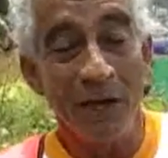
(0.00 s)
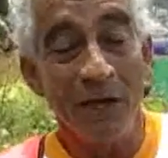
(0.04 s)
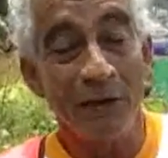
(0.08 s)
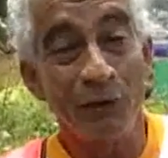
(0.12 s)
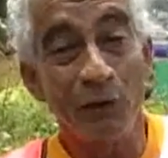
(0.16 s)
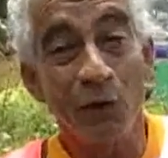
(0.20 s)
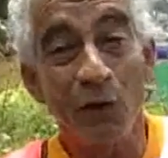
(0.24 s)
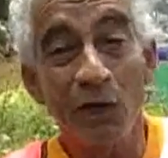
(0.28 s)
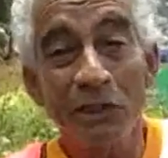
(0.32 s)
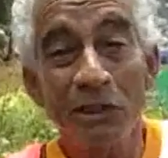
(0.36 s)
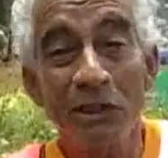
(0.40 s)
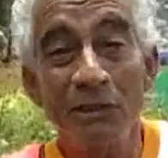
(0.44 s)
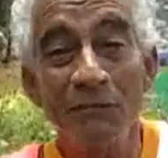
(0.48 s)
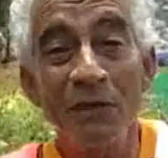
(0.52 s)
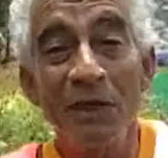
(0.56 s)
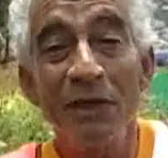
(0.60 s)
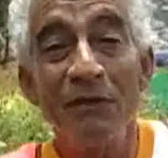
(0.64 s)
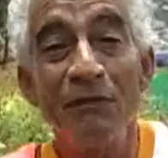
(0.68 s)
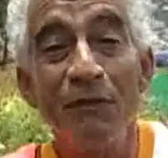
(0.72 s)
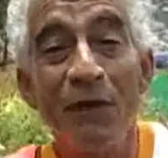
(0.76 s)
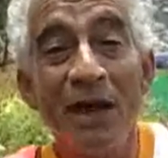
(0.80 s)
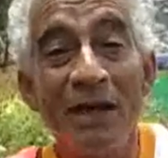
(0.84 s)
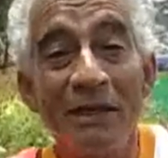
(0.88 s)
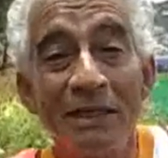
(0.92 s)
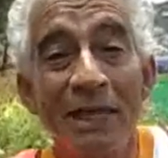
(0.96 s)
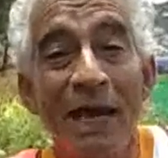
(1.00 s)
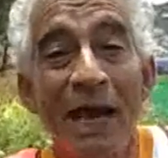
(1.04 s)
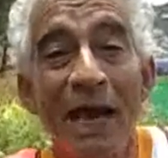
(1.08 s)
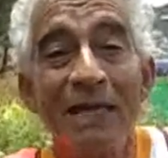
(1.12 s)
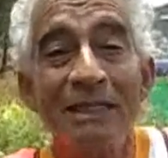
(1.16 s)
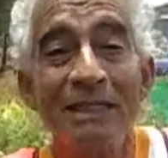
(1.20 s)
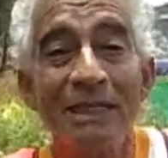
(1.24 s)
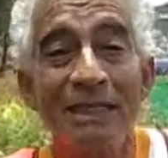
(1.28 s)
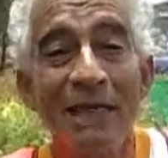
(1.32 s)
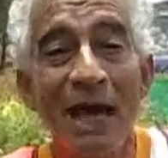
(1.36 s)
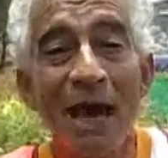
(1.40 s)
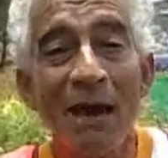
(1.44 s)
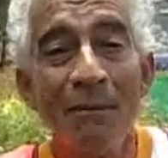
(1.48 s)
My thoughts of the event
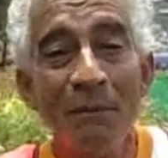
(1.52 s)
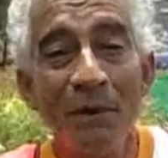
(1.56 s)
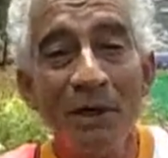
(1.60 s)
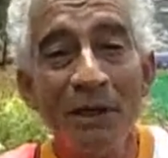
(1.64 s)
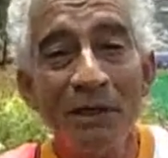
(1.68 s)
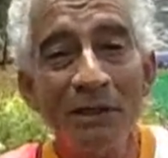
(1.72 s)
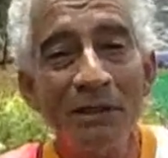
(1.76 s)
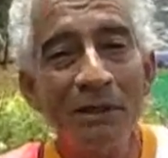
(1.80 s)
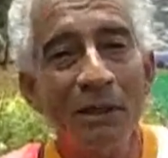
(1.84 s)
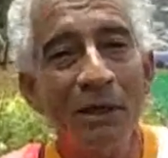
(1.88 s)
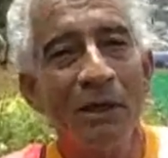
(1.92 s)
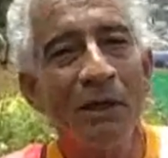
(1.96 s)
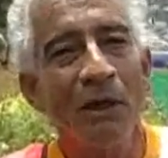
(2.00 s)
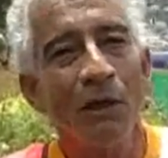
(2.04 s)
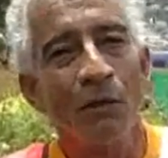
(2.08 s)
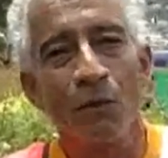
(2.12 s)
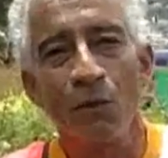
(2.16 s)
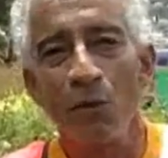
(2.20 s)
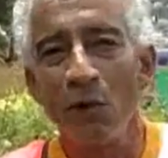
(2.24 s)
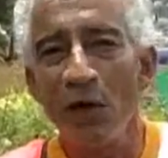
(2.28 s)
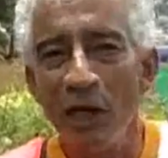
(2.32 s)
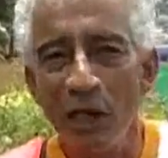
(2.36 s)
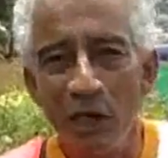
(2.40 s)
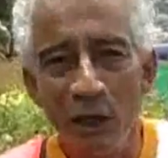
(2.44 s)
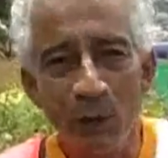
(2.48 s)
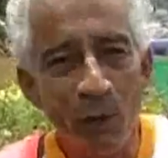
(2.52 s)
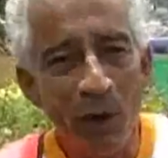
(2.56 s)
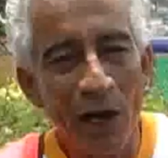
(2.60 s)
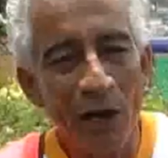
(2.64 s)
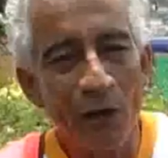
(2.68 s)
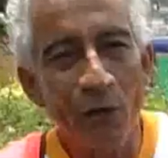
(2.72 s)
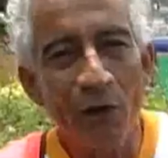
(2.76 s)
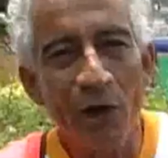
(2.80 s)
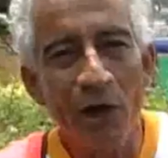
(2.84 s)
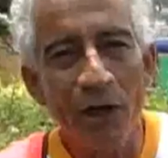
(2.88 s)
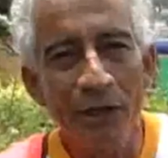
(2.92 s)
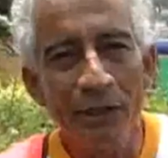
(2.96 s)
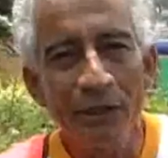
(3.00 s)
as it happened: really
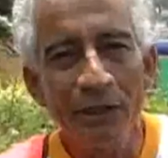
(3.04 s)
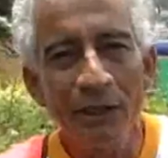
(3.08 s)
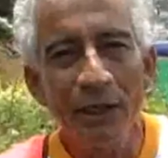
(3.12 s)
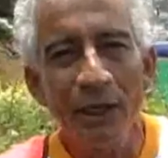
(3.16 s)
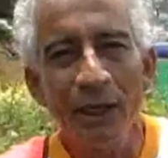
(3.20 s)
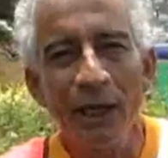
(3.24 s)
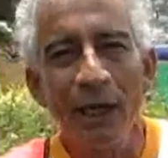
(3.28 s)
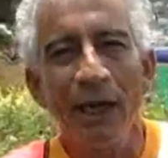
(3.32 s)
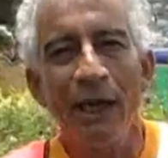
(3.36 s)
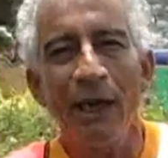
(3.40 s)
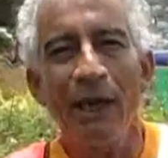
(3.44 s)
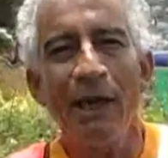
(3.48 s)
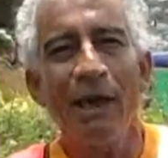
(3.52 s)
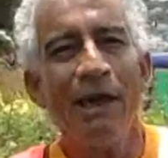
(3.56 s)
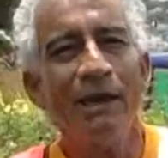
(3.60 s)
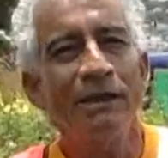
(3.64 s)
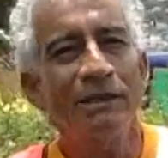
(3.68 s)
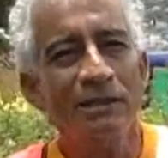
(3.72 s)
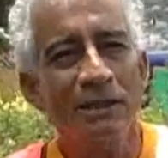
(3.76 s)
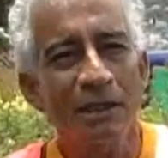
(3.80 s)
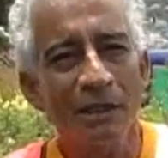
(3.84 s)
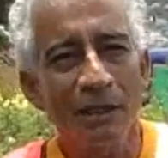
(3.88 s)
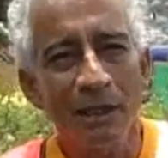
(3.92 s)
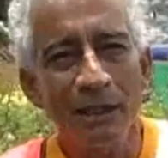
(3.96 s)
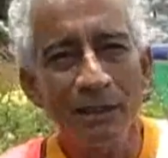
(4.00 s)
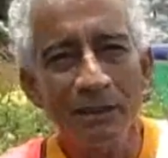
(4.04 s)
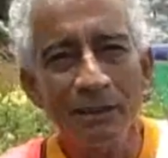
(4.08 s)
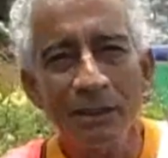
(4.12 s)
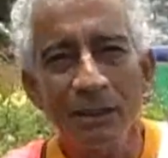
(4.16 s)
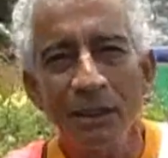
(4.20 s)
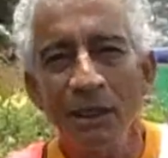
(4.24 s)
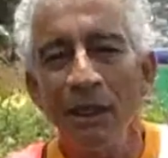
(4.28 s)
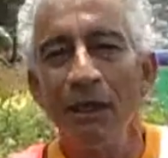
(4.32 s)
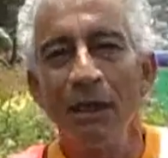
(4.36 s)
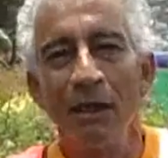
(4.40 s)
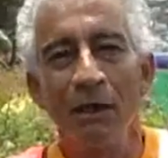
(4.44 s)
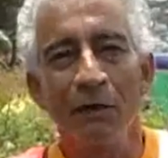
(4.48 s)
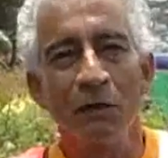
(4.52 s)
well run,
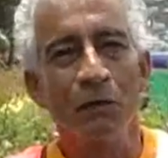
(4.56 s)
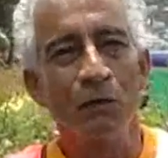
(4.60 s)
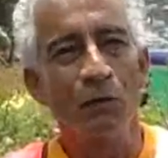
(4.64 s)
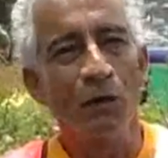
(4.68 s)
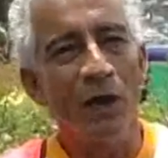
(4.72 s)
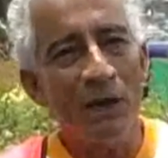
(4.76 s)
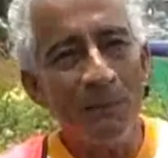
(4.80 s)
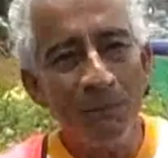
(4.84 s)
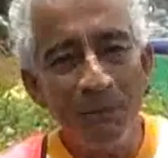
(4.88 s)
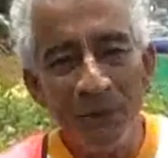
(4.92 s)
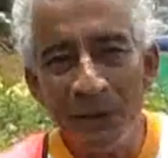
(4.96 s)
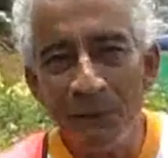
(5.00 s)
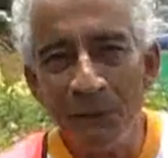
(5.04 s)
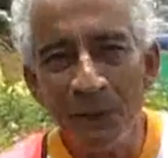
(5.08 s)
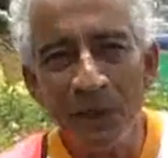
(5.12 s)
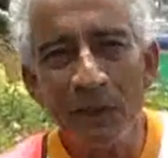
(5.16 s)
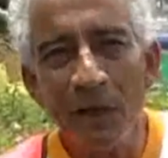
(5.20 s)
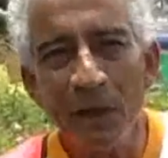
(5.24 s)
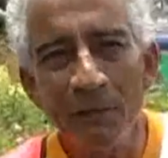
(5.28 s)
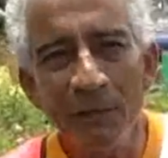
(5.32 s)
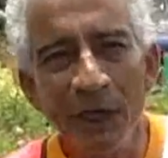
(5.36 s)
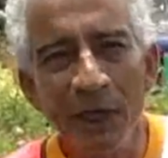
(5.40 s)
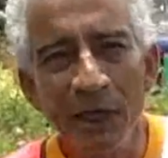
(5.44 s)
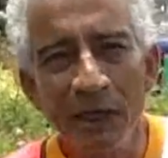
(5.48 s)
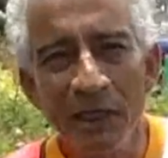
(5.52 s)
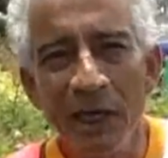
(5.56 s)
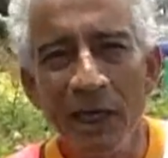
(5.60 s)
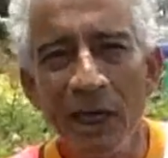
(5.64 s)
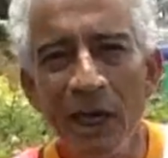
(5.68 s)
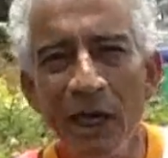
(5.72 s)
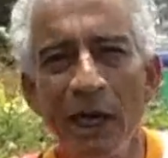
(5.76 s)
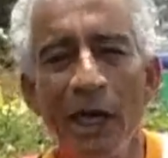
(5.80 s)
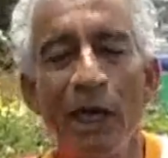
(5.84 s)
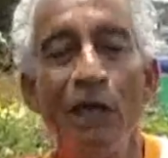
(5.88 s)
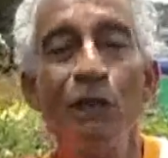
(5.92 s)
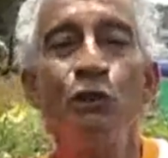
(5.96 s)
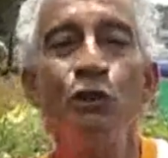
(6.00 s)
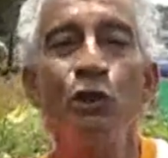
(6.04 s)
excellent, great people coming in
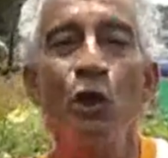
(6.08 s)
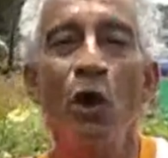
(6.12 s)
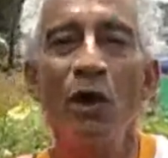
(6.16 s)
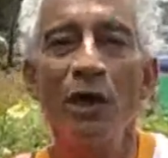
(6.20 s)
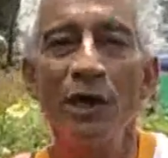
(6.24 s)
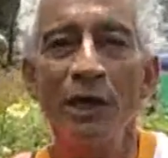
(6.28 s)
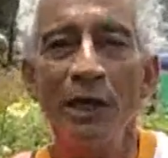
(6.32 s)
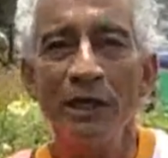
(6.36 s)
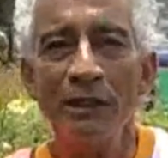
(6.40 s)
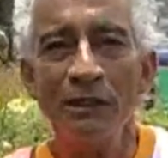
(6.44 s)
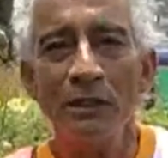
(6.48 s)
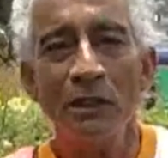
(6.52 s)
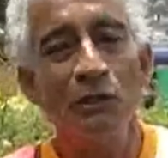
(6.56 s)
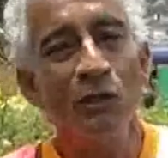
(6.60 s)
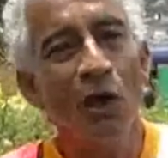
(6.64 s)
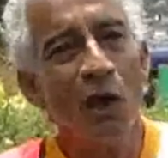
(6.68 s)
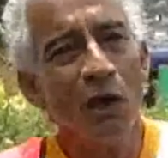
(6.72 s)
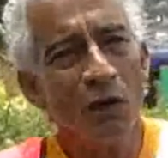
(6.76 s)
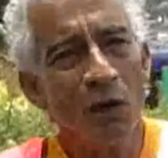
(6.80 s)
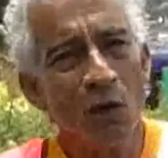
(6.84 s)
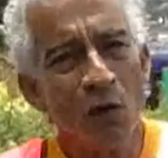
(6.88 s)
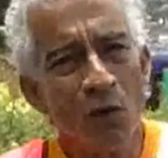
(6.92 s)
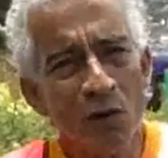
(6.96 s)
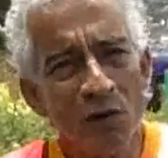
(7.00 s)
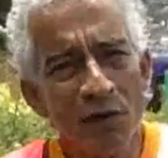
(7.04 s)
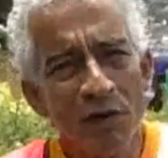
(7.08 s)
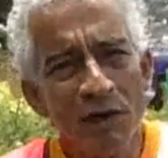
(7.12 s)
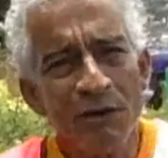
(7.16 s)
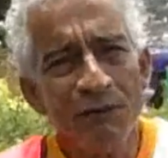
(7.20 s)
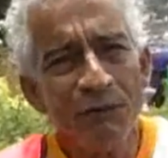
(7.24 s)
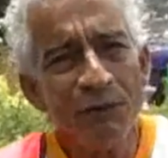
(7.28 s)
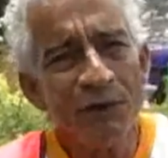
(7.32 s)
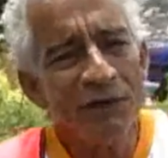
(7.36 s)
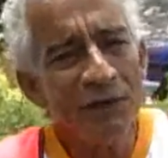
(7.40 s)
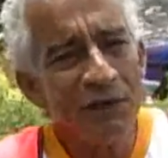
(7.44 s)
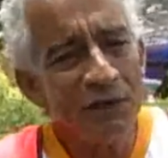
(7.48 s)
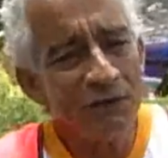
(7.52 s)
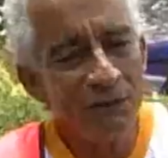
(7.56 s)
here, enjoying it, not
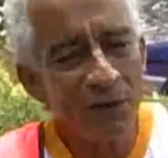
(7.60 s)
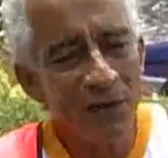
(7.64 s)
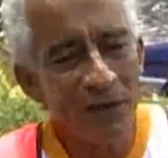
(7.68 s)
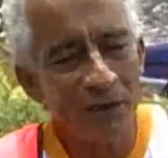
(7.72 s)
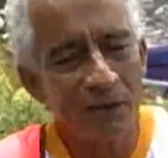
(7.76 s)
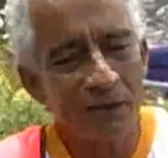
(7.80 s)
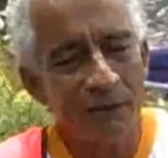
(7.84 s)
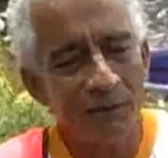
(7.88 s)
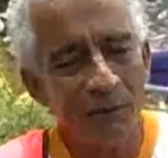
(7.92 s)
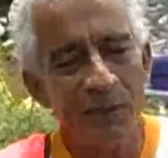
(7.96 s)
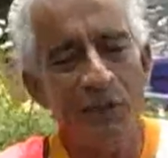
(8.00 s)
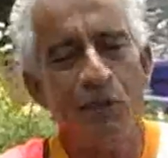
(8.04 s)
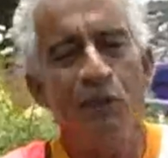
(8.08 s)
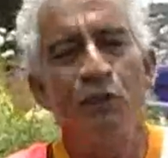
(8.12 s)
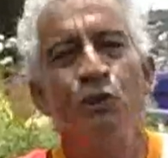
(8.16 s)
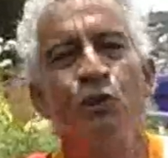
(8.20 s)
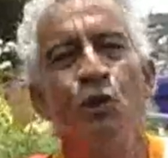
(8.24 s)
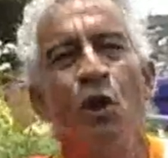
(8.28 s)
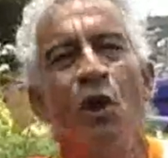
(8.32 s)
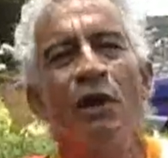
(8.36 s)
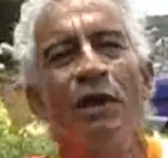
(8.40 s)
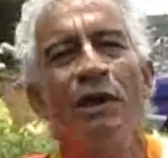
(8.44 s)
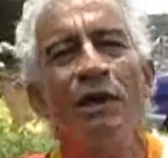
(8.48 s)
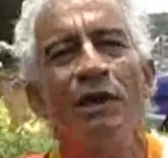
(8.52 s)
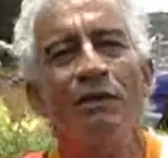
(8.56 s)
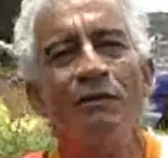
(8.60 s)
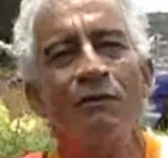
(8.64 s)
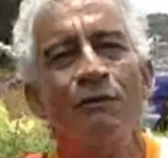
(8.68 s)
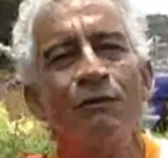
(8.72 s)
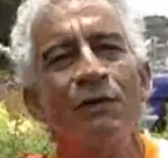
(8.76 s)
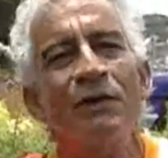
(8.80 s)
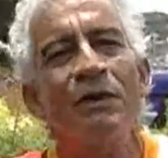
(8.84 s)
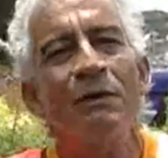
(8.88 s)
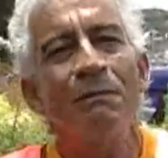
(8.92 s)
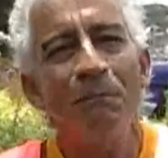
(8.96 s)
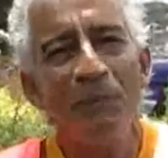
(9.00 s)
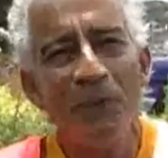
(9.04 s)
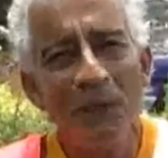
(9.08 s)
only for the event, but enjoying it
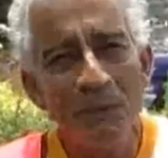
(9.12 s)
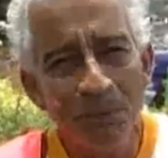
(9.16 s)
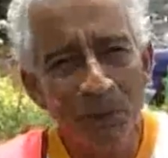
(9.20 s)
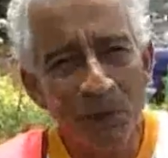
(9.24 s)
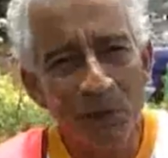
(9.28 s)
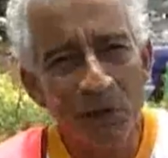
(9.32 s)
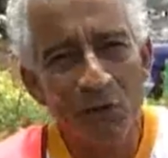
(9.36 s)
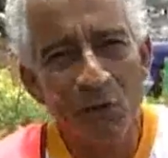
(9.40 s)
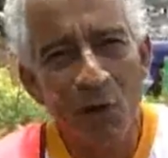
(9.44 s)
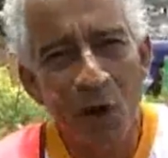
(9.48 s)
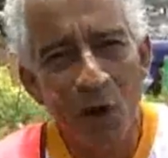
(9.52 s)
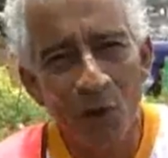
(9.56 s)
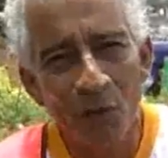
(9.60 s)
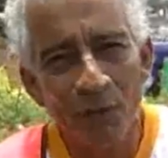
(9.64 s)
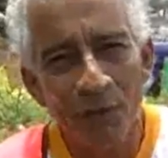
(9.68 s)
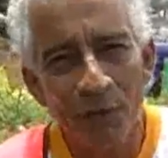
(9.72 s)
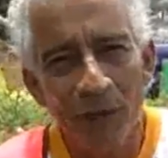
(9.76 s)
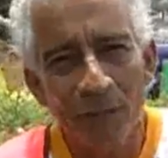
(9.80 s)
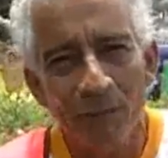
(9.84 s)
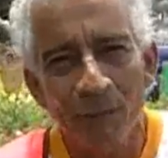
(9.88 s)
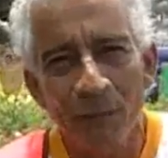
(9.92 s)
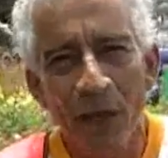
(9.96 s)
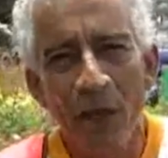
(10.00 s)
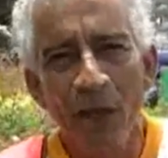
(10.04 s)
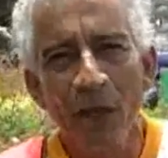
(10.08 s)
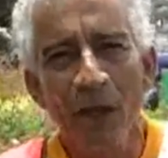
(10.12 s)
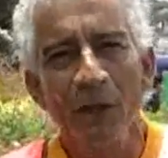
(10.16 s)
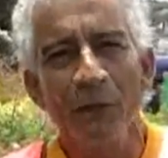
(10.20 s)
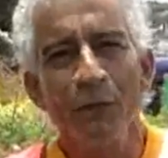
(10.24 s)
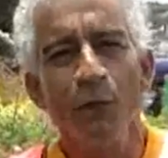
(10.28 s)
for the people around them.